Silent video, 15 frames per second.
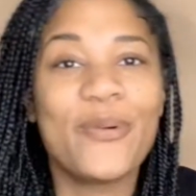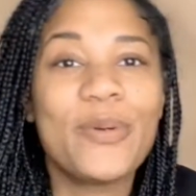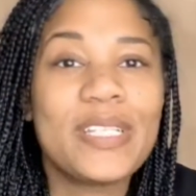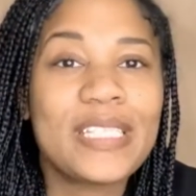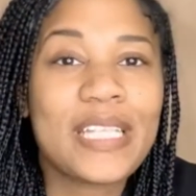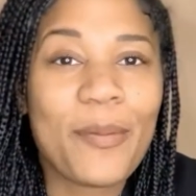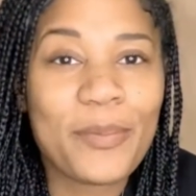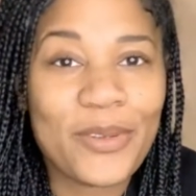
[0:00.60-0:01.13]

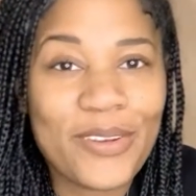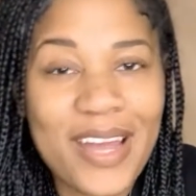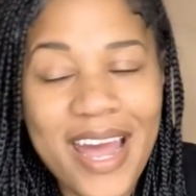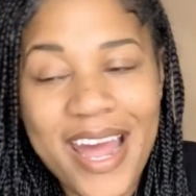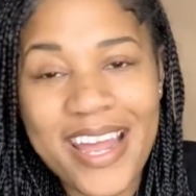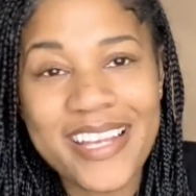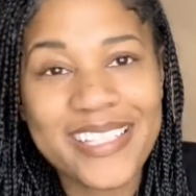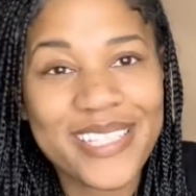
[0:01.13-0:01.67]
What's up, you
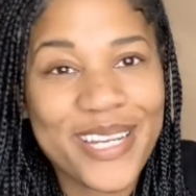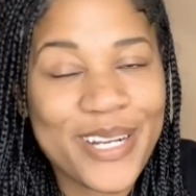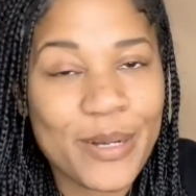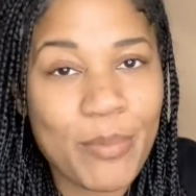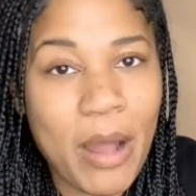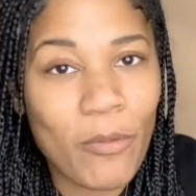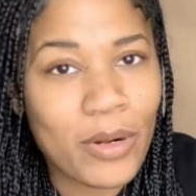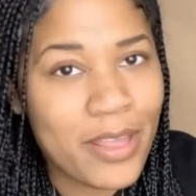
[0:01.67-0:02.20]
guys?
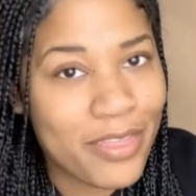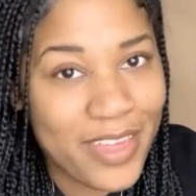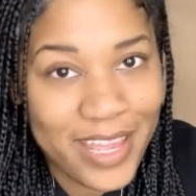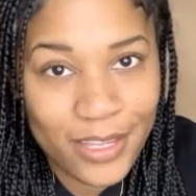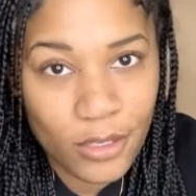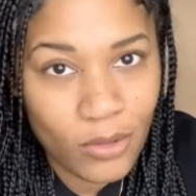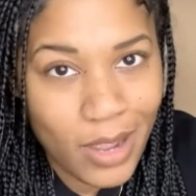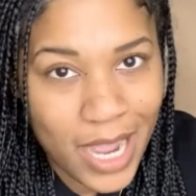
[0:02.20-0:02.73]
I want to
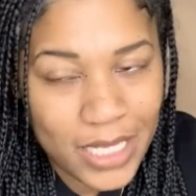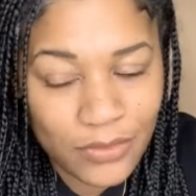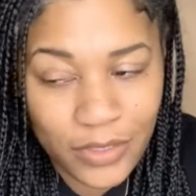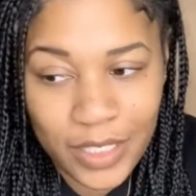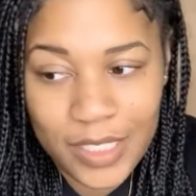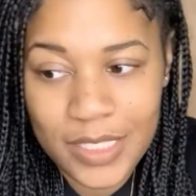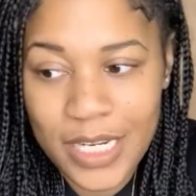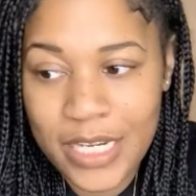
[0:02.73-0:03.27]
thank you guys for
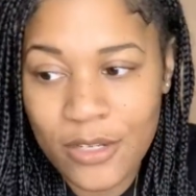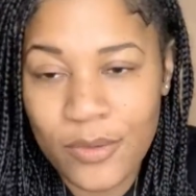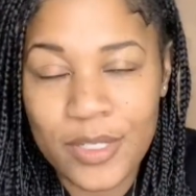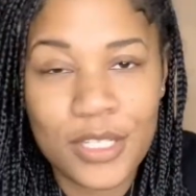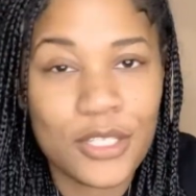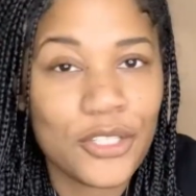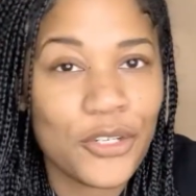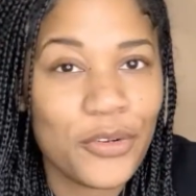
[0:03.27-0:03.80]
continuing
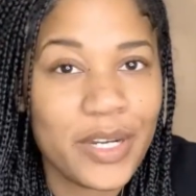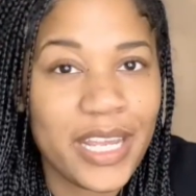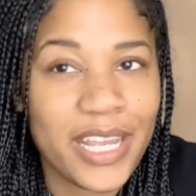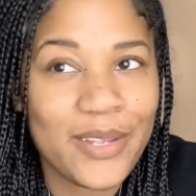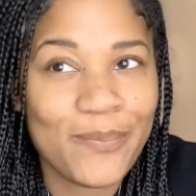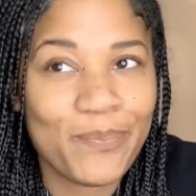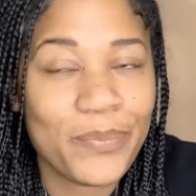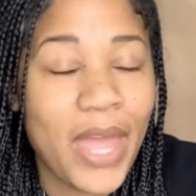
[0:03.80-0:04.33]
to tune
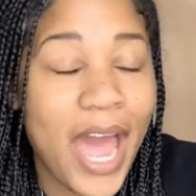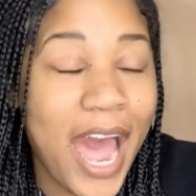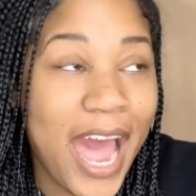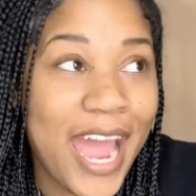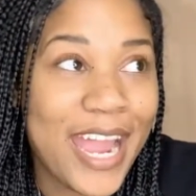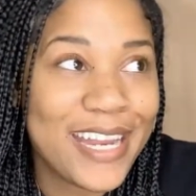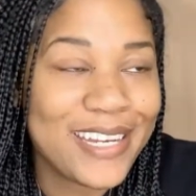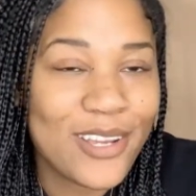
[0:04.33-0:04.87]
in.
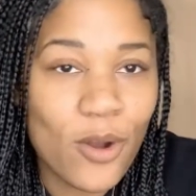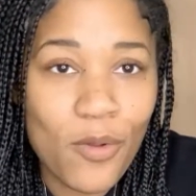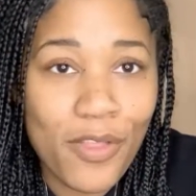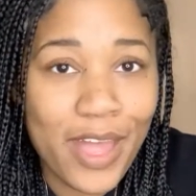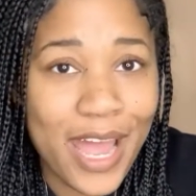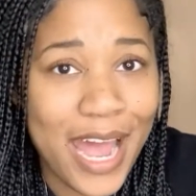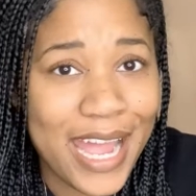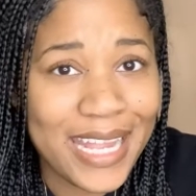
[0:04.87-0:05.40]
I know
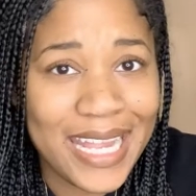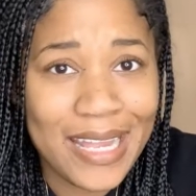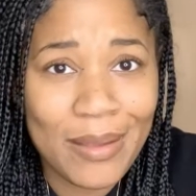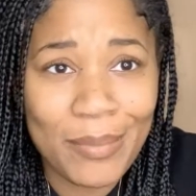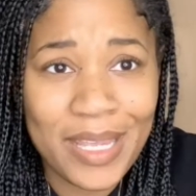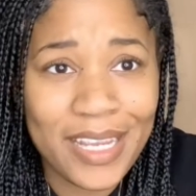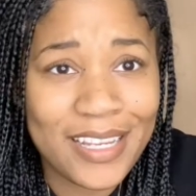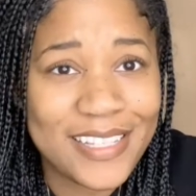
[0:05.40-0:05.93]
that I
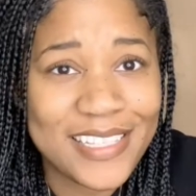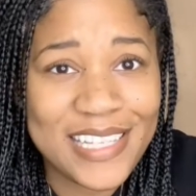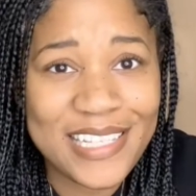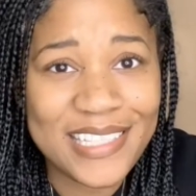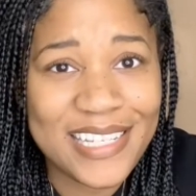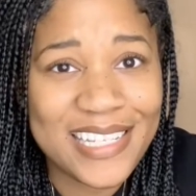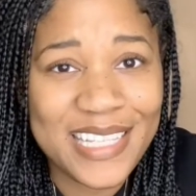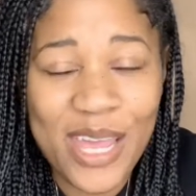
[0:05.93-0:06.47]
am
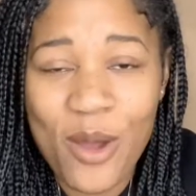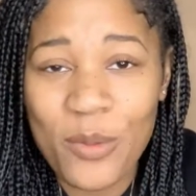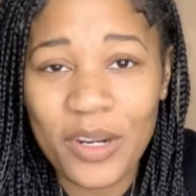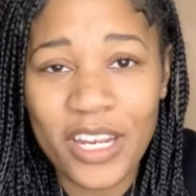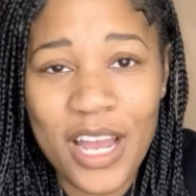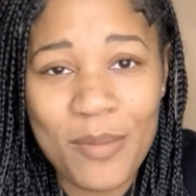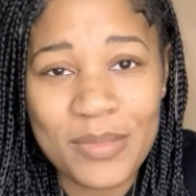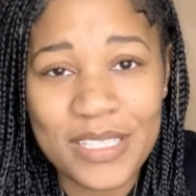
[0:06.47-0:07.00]
inconsistent as hell when
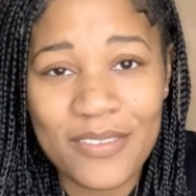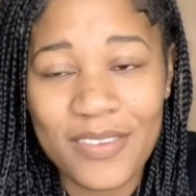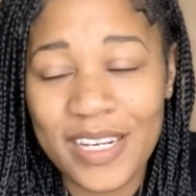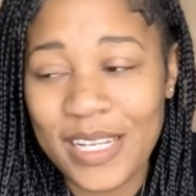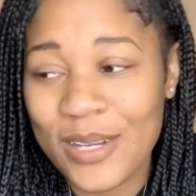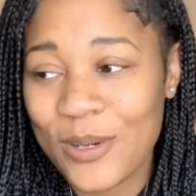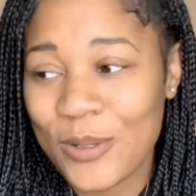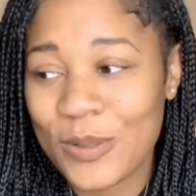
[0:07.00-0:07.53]
it comes to
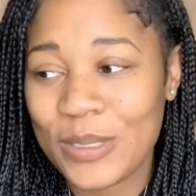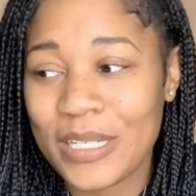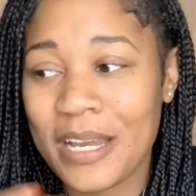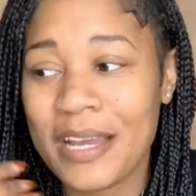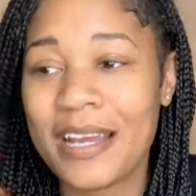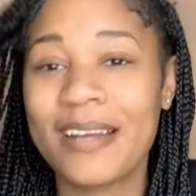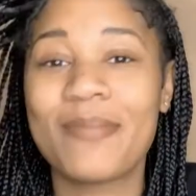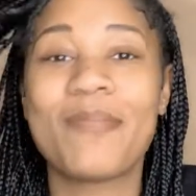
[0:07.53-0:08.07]
videos,
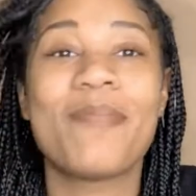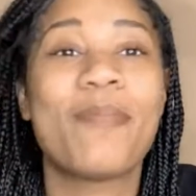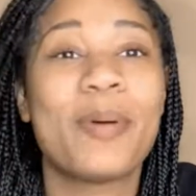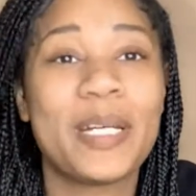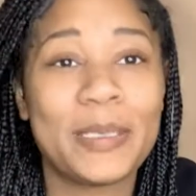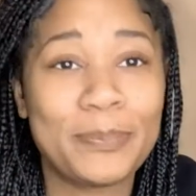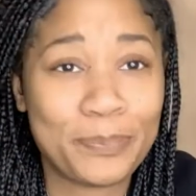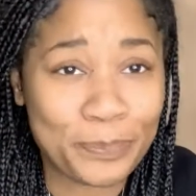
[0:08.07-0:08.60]

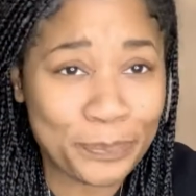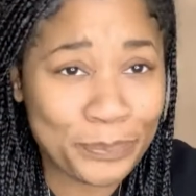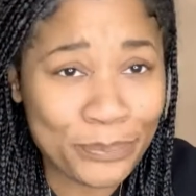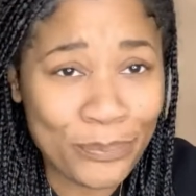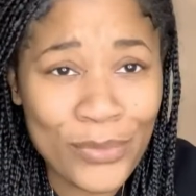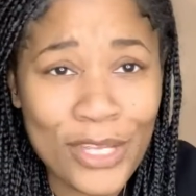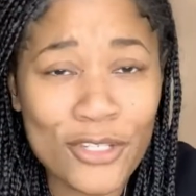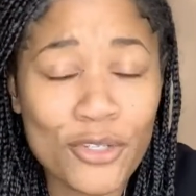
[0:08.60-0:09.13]
but
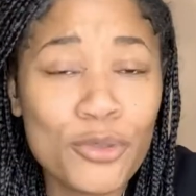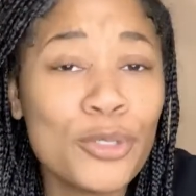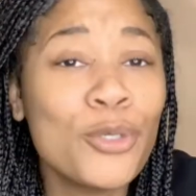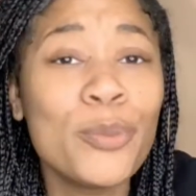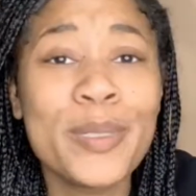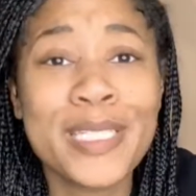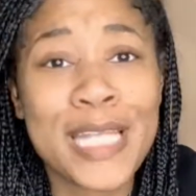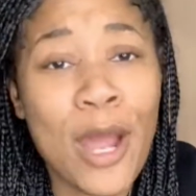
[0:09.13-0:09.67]

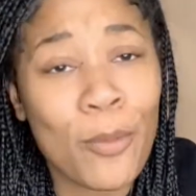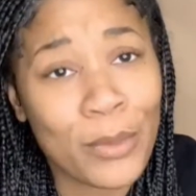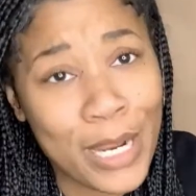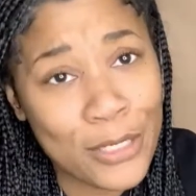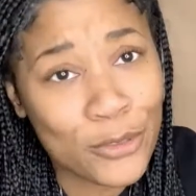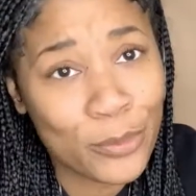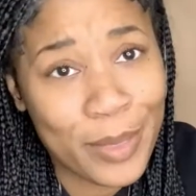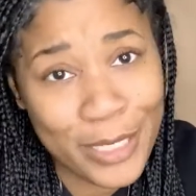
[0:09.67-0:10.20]
YouTube is not what
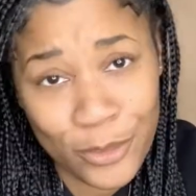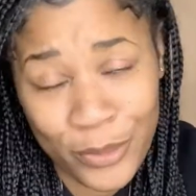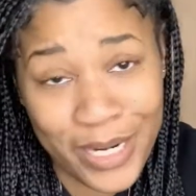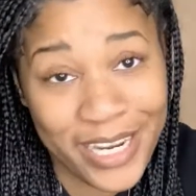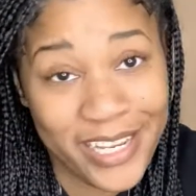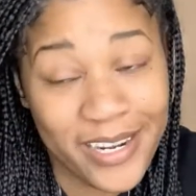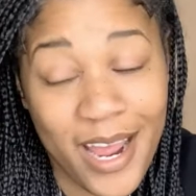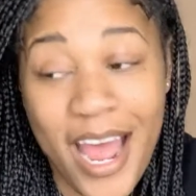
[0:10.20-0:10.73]
I do by
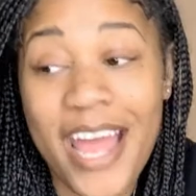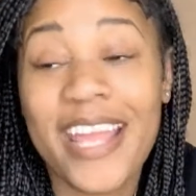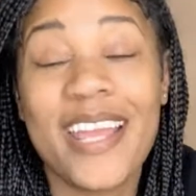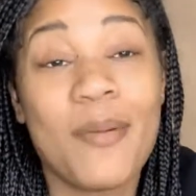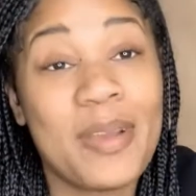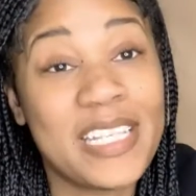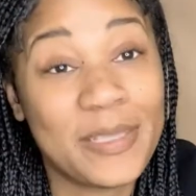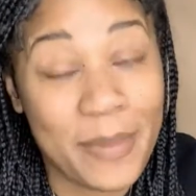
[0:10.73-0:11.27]
trade. I
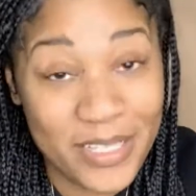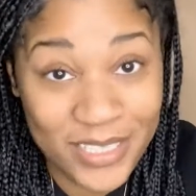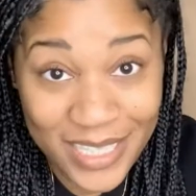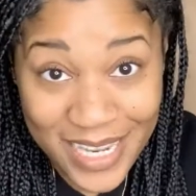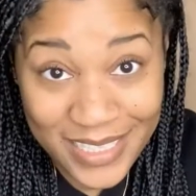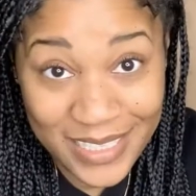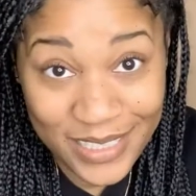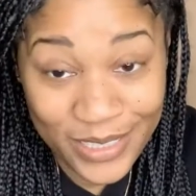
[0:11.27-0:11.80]
am a special
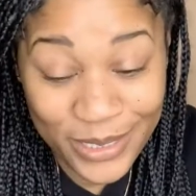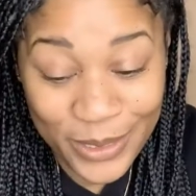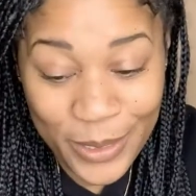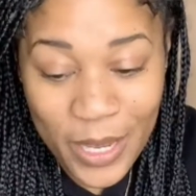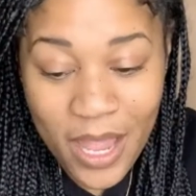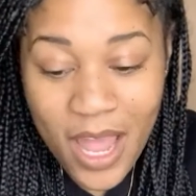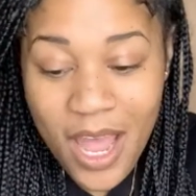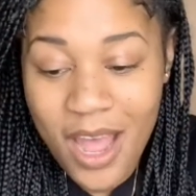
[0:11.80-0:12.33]
ed
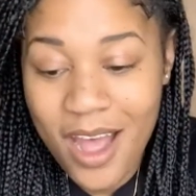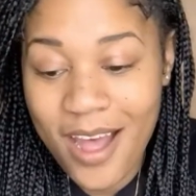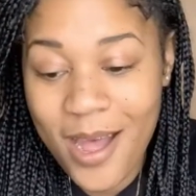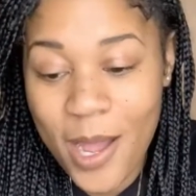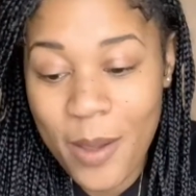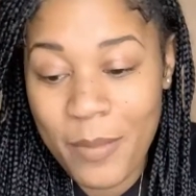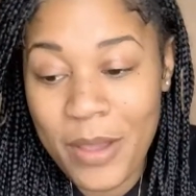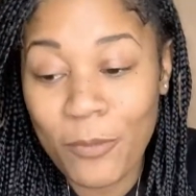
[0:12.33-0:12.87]
teacher,
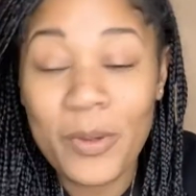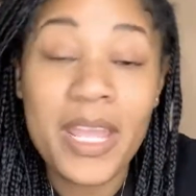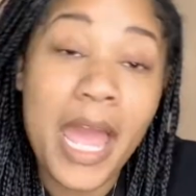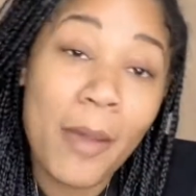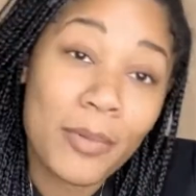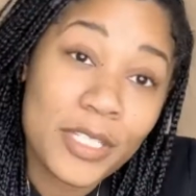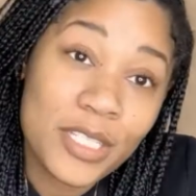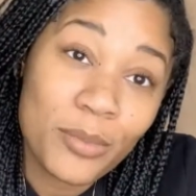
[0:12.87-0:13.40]
and we
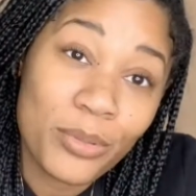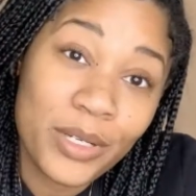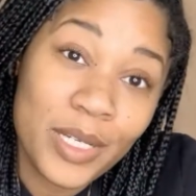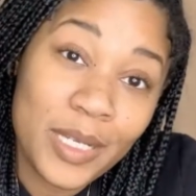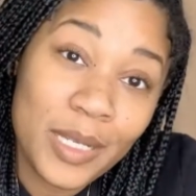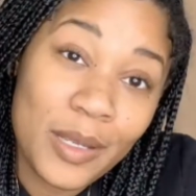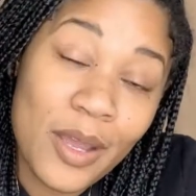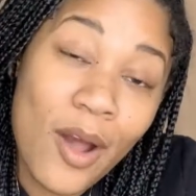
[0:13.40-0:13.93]
happen to
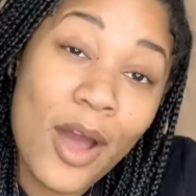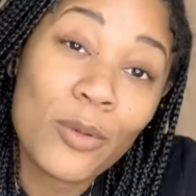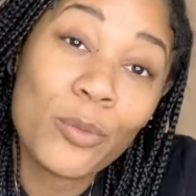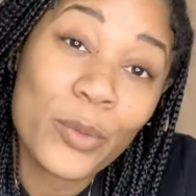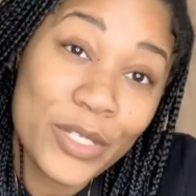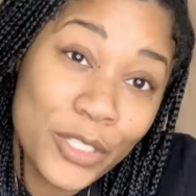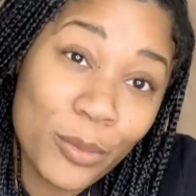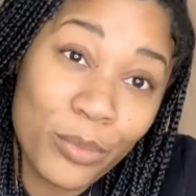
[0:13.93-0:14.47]
be on
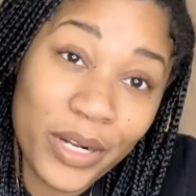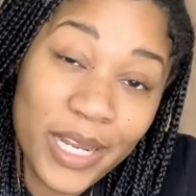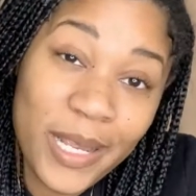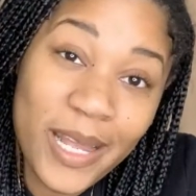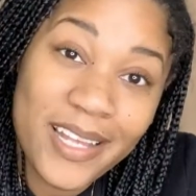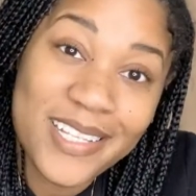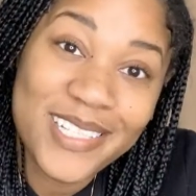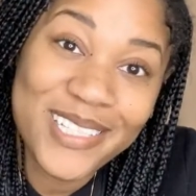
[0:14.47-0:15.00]
winter
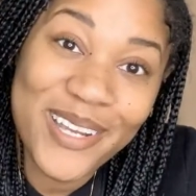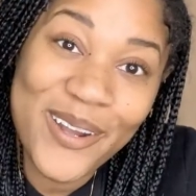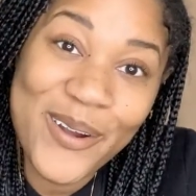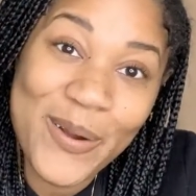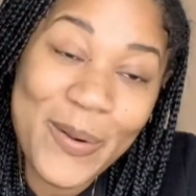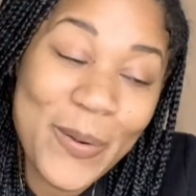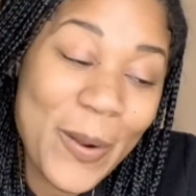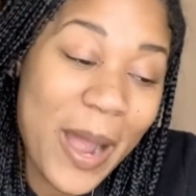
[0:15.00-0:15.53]
break,
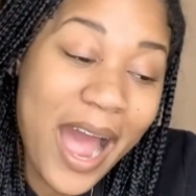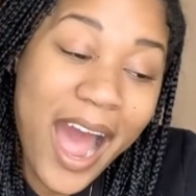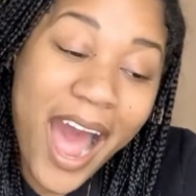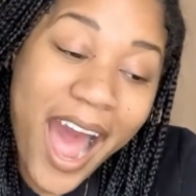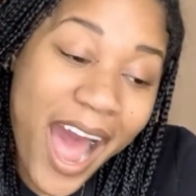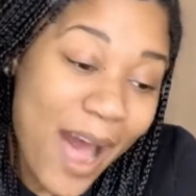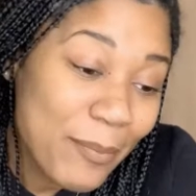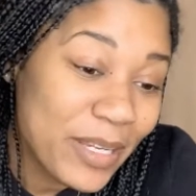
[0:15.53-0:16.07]
so
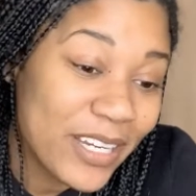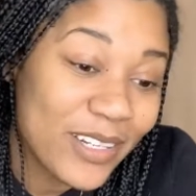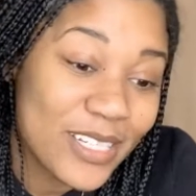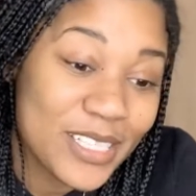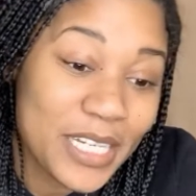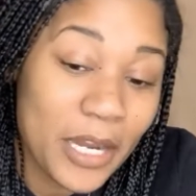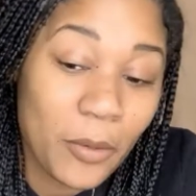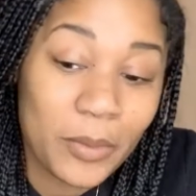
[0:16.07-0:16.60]
I'm here to
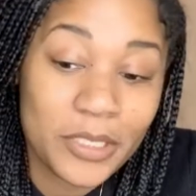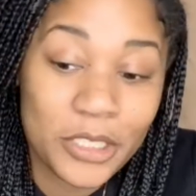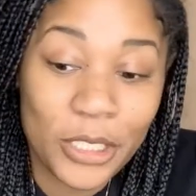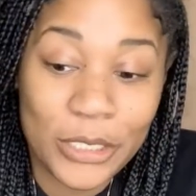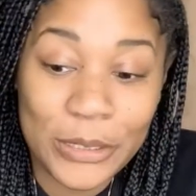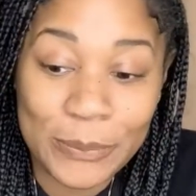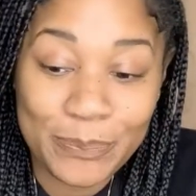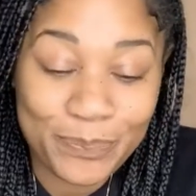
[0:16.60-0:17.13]
share with
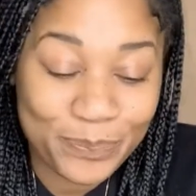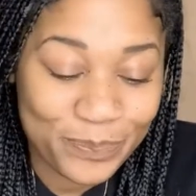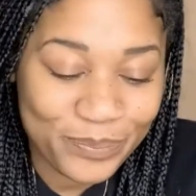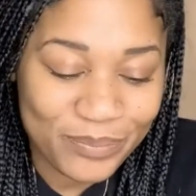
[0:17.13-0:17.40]
y'all,